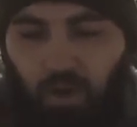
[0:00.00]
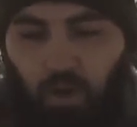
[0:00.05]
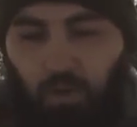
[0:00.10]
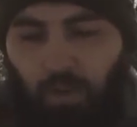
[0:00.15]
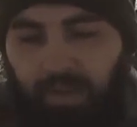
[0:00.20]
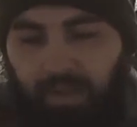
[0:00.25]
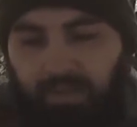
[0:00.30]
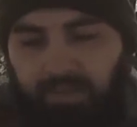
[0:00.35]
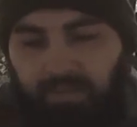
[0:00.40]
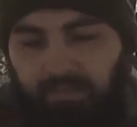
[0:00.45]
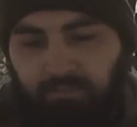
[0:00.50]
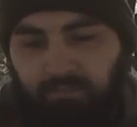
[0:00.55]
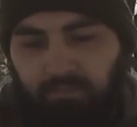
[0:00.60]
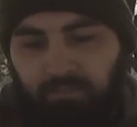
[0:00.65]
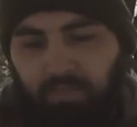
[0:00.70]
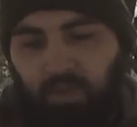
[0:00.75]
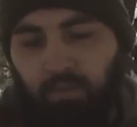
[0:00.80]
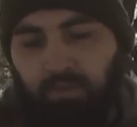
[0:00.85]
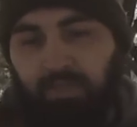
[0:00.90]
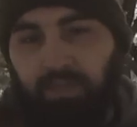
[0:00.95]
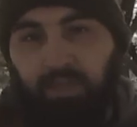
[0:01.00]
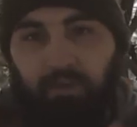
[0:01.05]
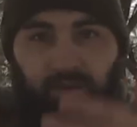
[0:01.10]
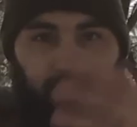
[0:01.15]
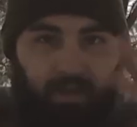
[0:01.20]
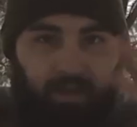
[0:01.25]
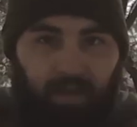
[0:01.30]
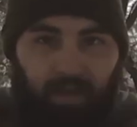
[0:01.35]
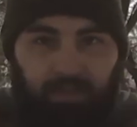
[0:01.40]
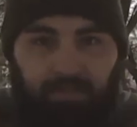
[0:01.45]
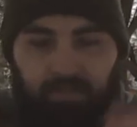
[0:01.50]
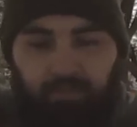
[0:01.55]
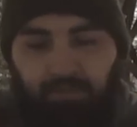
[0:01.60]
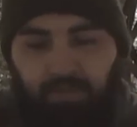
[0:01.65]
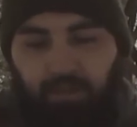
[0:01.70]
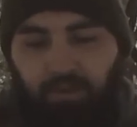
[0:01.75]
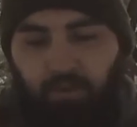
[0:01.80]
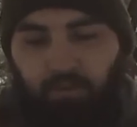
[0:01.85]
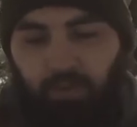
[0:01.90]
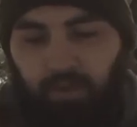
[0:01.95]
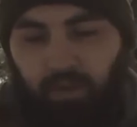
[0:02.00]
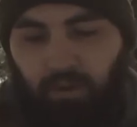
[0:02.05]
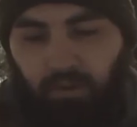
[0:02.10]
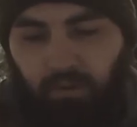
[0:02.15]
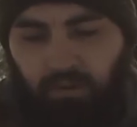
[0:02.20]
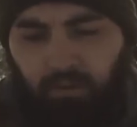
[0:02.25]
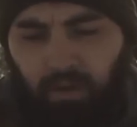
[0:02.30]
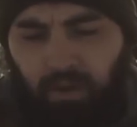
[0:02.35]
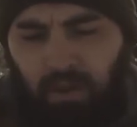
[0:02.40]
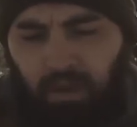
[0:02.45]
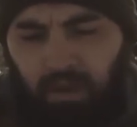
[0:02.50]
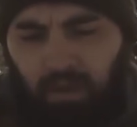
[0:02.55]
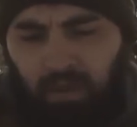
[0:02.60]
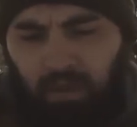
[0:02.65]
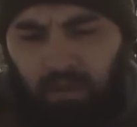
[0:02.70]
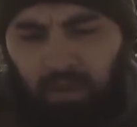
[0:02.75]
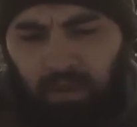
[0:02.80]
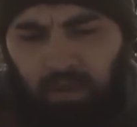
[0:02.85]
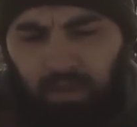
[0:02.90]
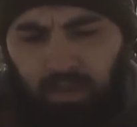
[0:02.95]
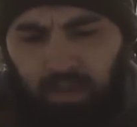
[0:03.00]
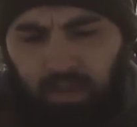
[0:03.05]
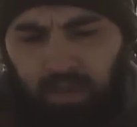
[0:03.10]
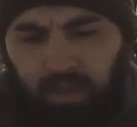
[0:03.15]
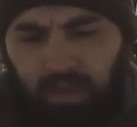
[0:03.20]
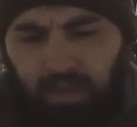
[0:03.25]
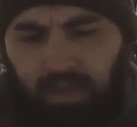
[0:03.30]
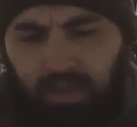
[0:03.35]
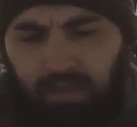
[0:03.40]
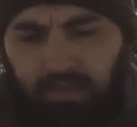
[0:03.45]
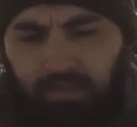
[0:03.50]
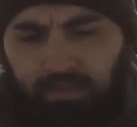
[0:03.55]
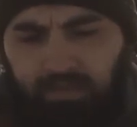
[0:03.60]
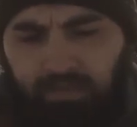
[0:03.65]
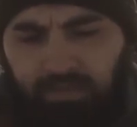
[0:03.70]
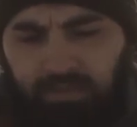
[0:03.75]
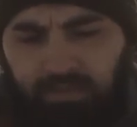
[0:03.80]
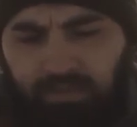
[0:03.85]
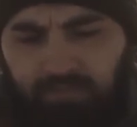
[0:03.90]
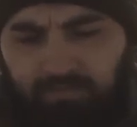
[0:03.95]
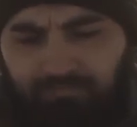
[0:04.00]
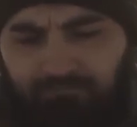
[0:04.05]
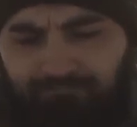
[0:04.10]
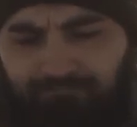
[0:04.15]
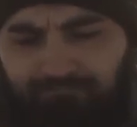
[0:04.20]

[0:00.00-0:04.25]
Oh, I guess some notes here, kind of end of the video here, is